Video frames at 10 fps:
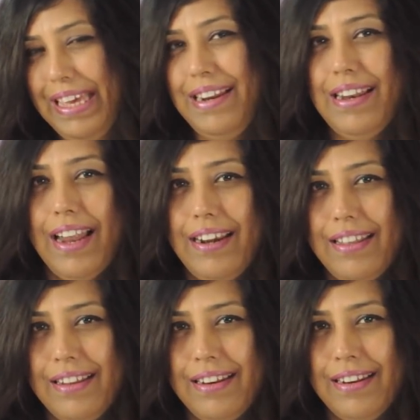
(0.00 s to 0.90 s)
in
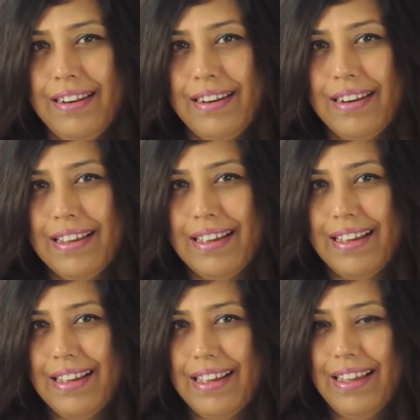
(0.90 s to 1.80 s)
London,
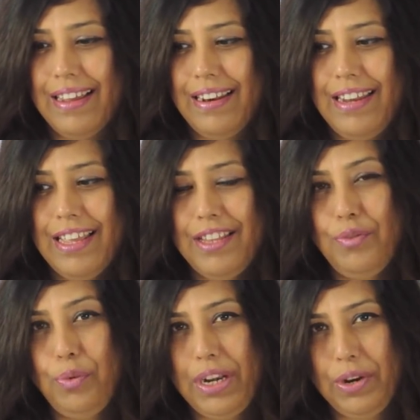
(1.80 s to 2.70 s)
near
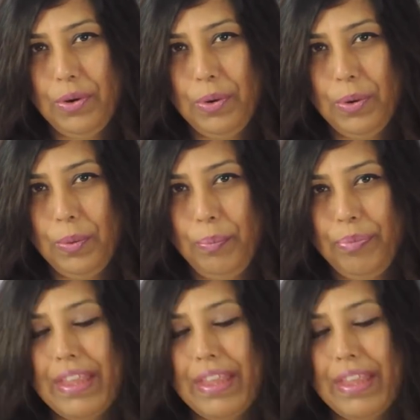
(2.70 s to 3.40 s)
the window,